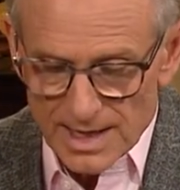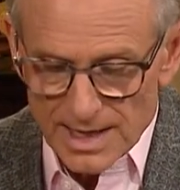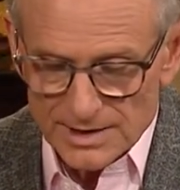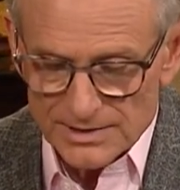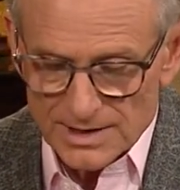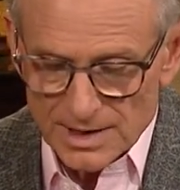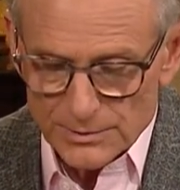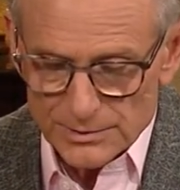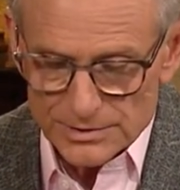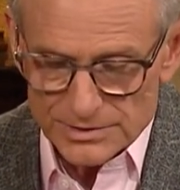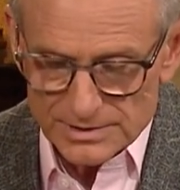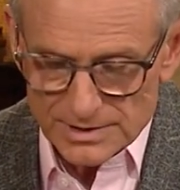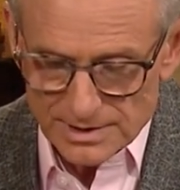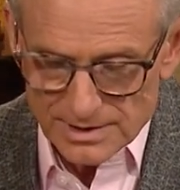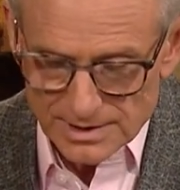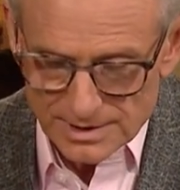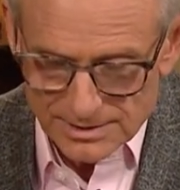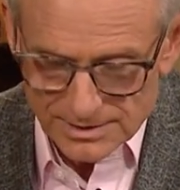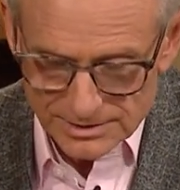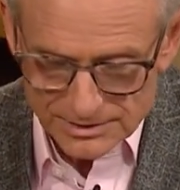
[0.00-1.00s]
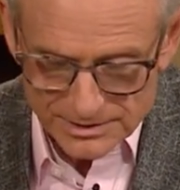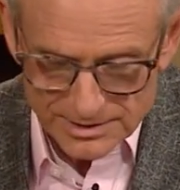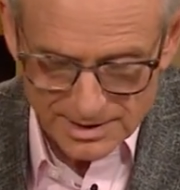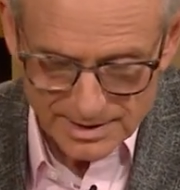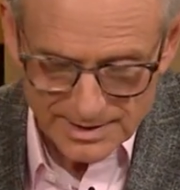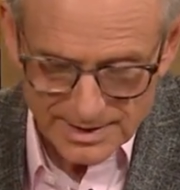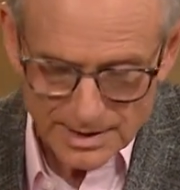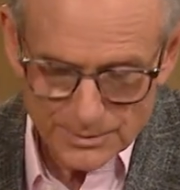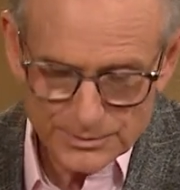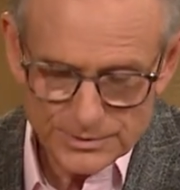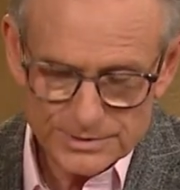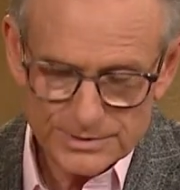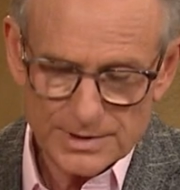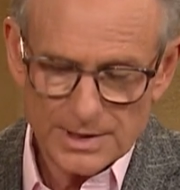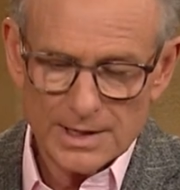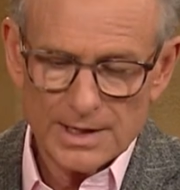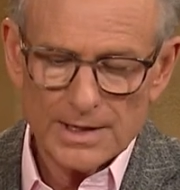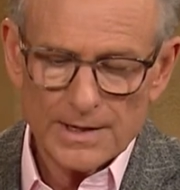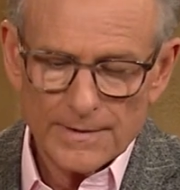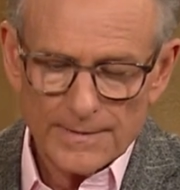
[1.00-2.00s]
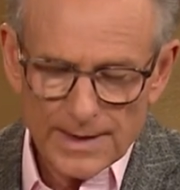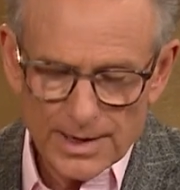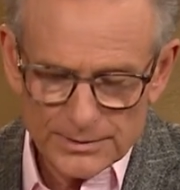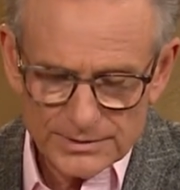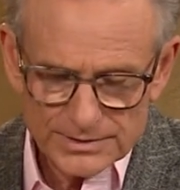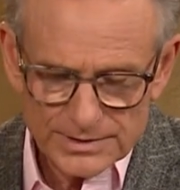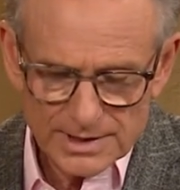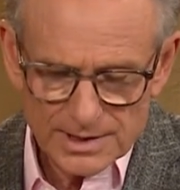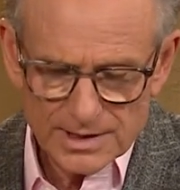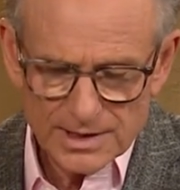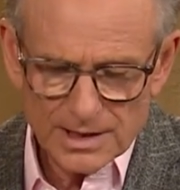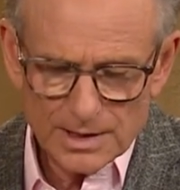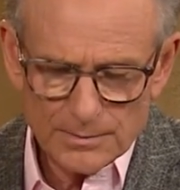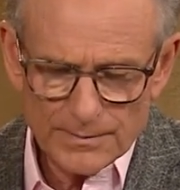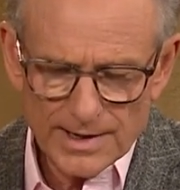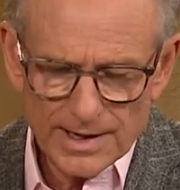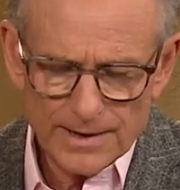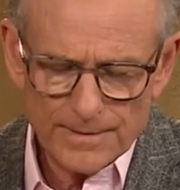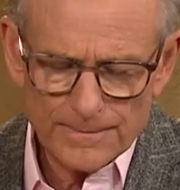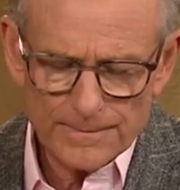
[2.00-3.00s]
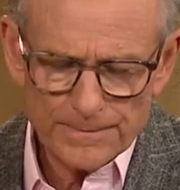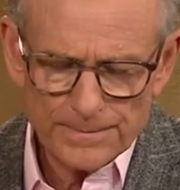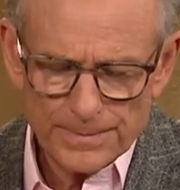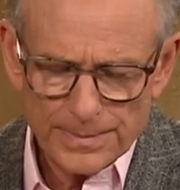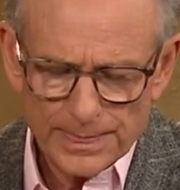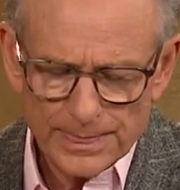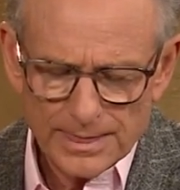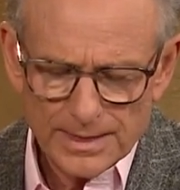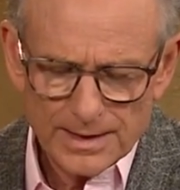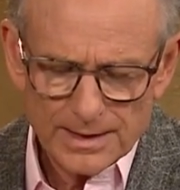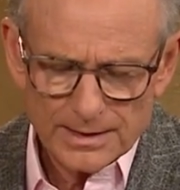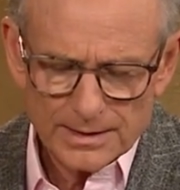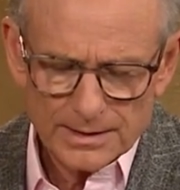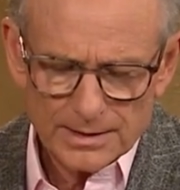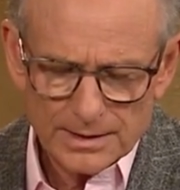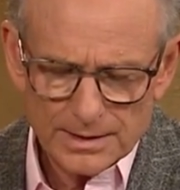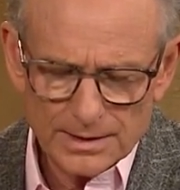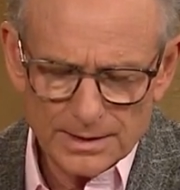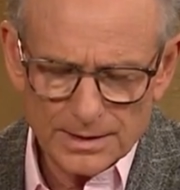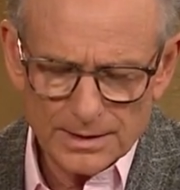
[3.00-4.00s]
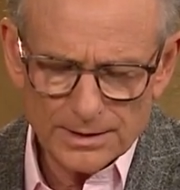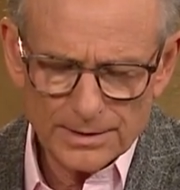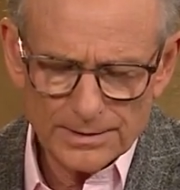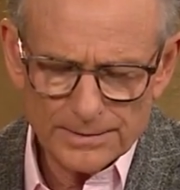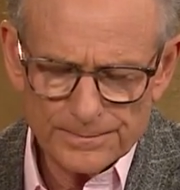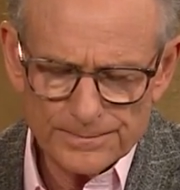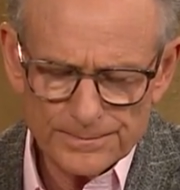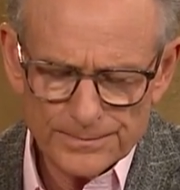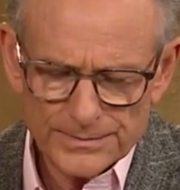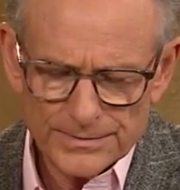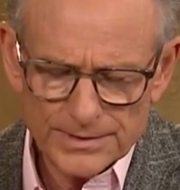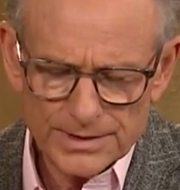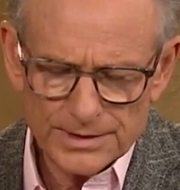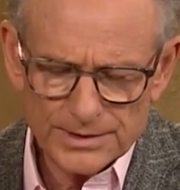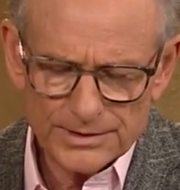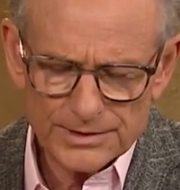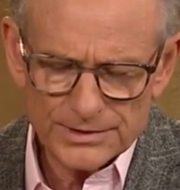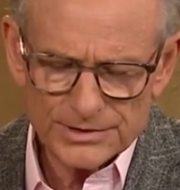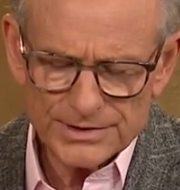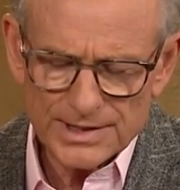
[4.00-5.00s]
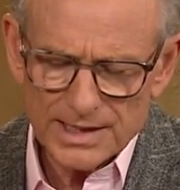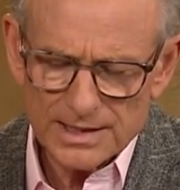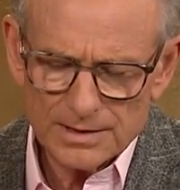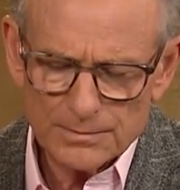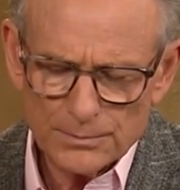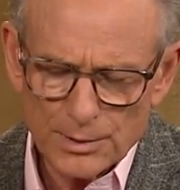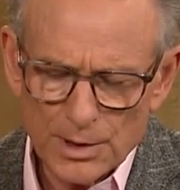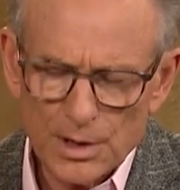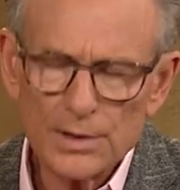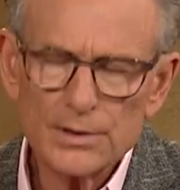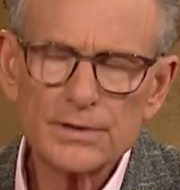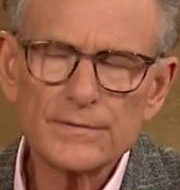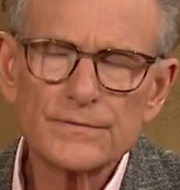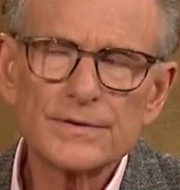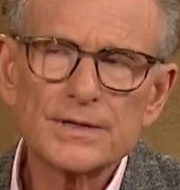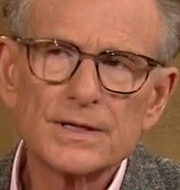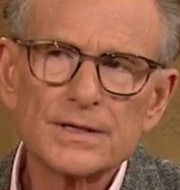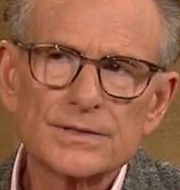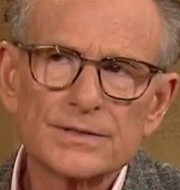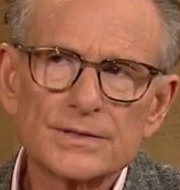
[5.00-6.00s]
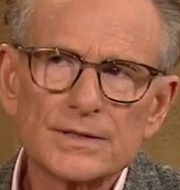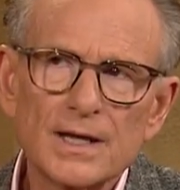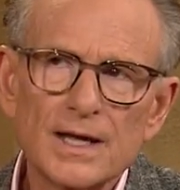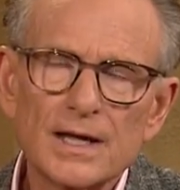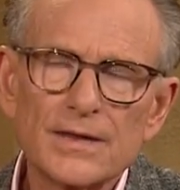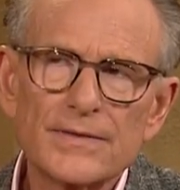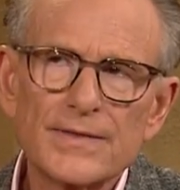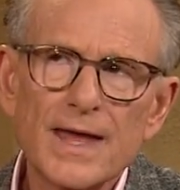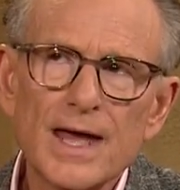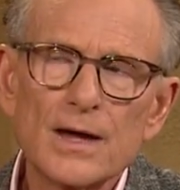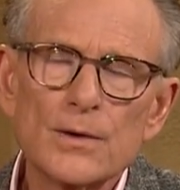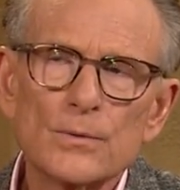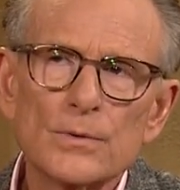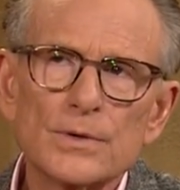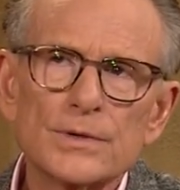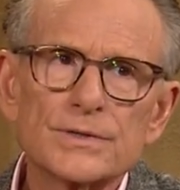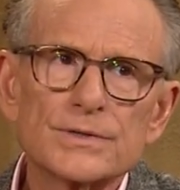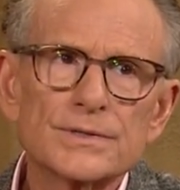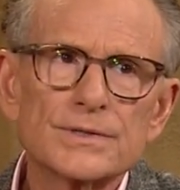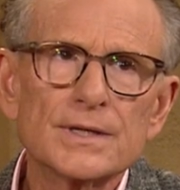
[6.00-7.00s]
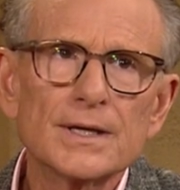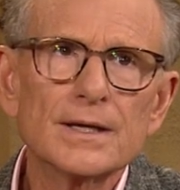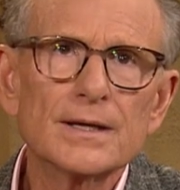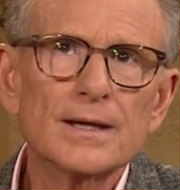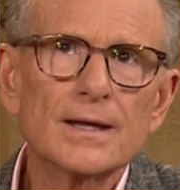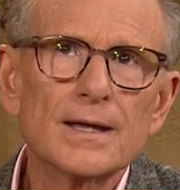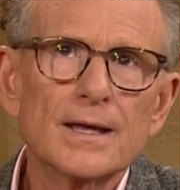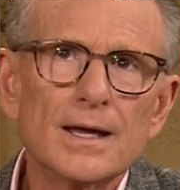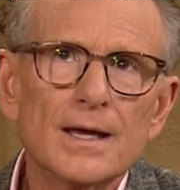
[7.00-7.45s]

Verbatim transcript: As I was studying this, Terri, I was, I was thinking about um, the second part of this, and that was that